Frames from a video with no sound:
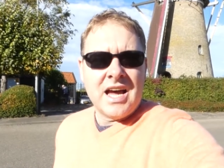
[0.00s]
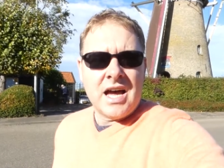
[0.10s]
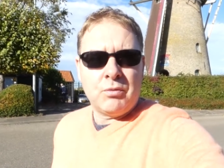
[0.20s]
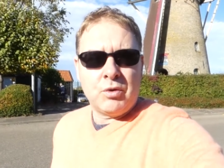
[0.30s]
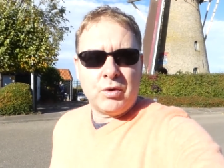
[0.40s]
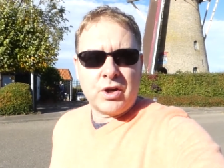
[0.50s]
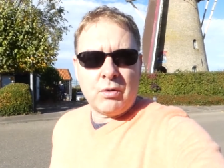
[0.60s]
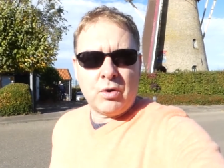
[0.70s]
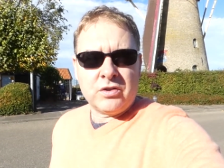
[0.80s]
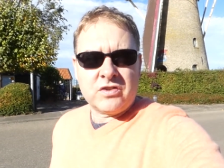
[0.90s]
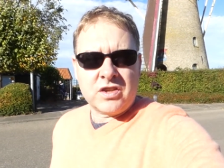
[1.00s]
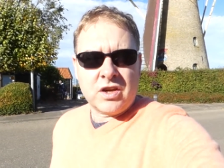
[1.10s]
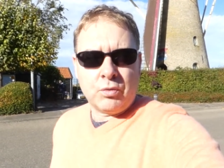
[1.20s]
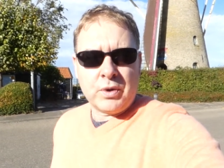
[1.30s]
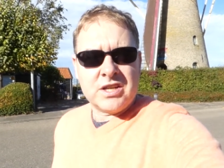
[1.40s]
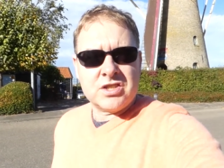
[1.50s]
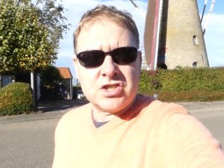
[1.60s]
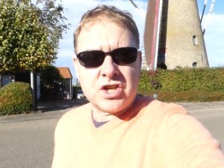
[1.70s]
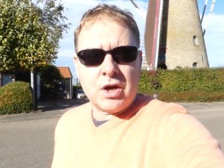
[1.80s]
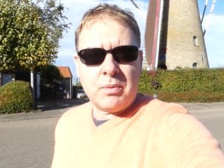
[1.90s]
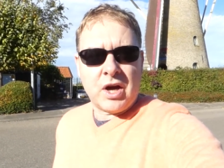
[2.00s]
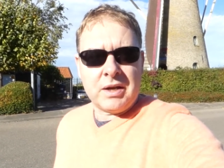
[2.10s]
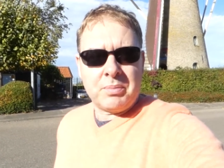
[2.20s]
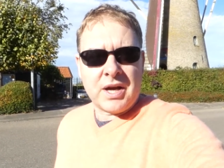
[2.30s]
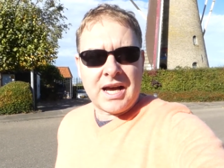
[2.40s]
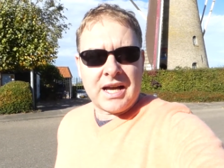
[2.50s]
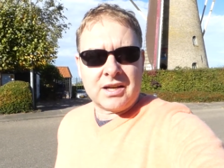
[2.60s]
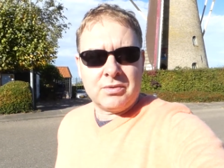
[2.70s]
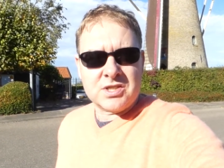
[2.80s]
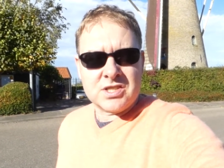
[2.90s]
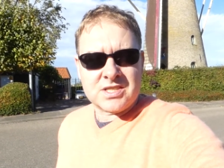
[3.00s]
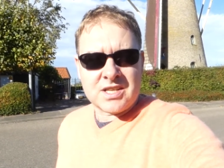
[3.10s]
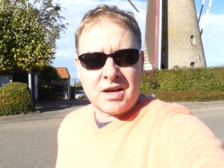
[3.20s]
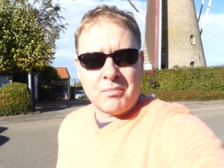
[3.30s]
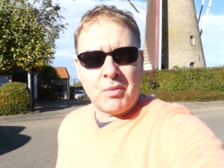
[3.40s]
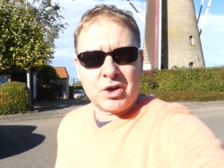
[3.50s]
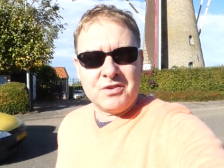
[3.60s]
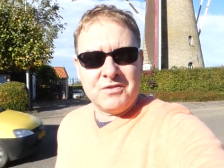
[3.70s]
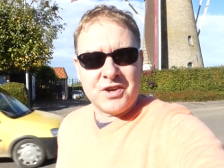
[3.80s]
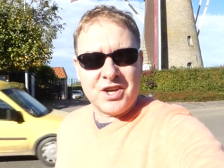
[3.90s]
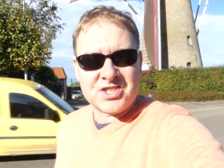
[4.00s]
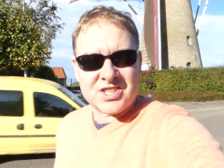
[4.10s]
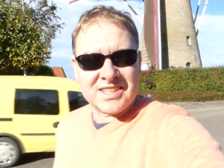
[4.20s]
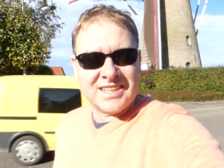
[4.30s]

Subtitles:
And we'll go on to the wind turbine park, which is a modern version.